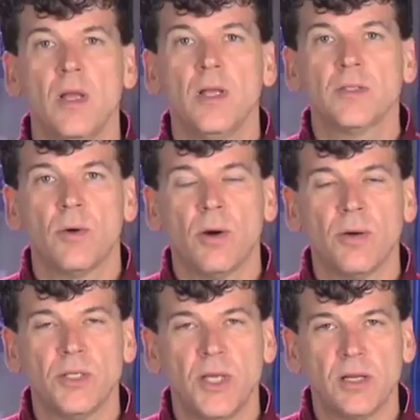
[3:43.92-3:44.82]
So our
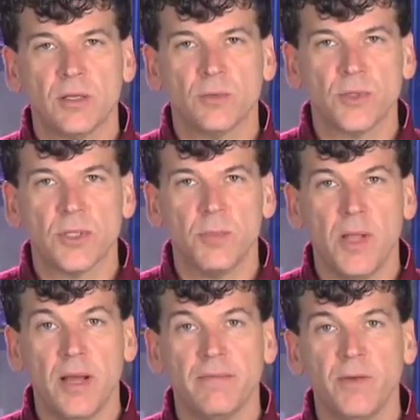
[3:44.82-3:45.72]
injectors will
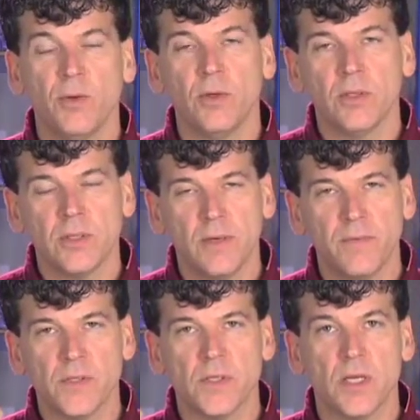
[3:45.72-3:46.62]
supply fuel. The
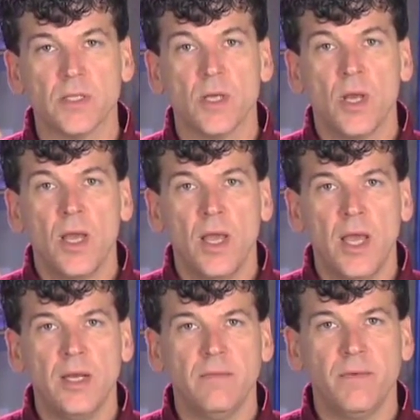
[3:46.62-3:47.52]
difference is
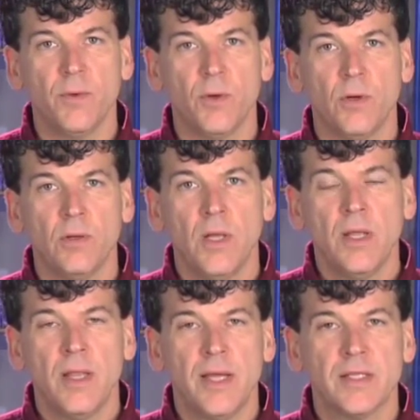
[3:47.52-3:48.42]
any fuel
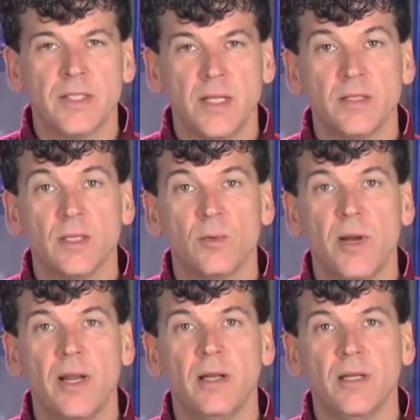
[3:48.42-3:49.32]
that is sent to the
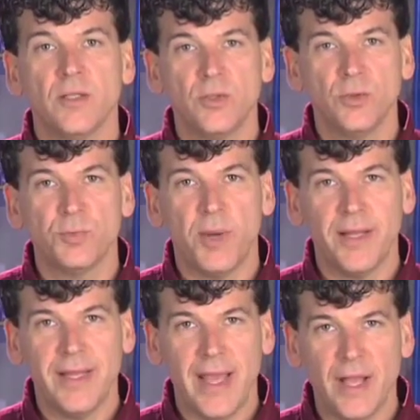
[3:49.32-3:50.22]
rail is used by
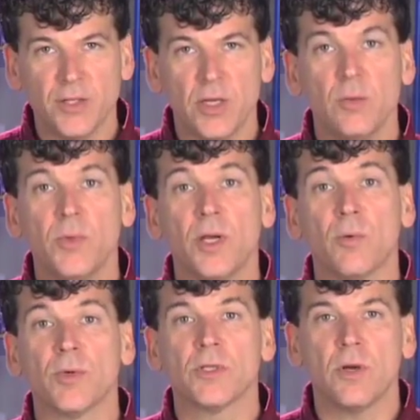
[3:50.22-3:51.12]
the engine. We
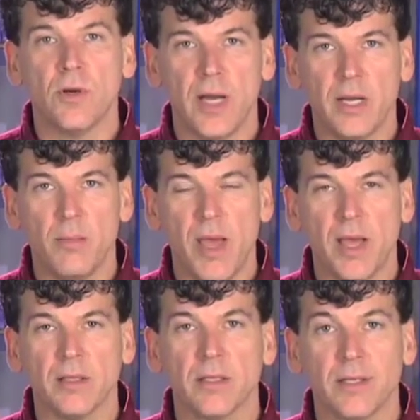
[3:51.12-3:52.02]
don't return any
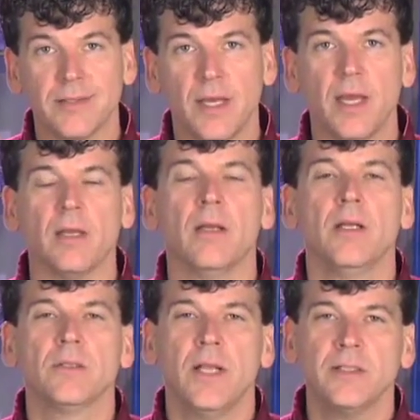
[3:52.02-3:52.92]
back to the tank.
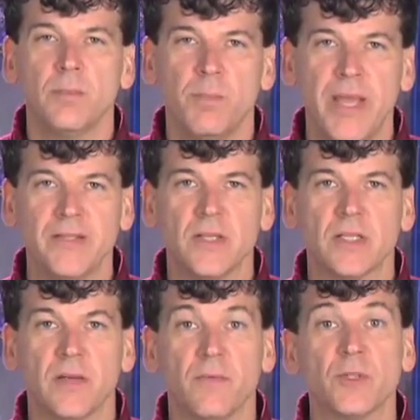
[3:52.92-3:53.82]
So that's the basic
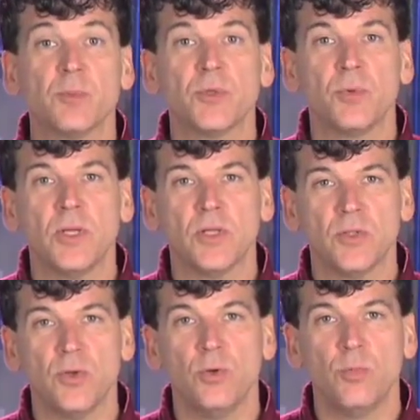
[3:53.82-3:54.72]
difference between the
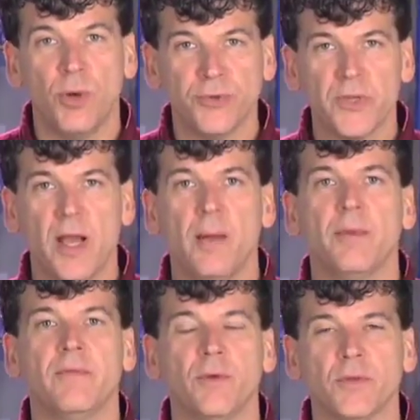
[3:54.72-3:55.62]
two most
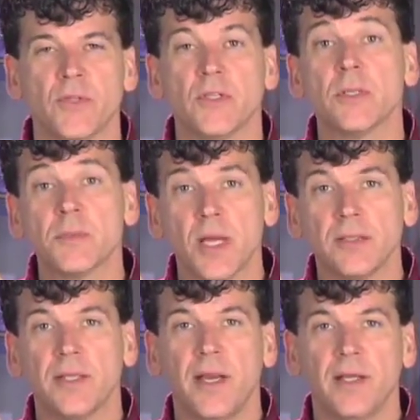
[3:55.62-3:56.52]
common fuel systems on
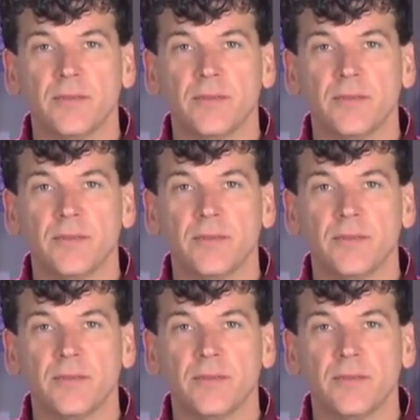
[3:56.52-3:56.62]
today's